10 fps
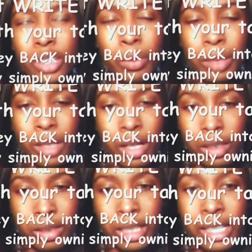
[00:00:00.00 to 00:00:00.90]
so many
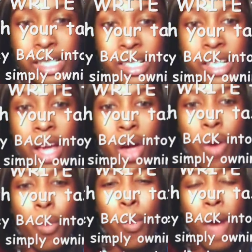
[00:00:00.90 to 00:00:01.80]
other things.
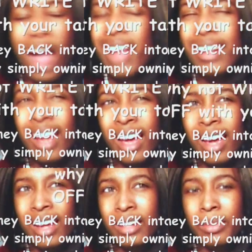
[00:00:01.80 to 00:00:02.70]
Why not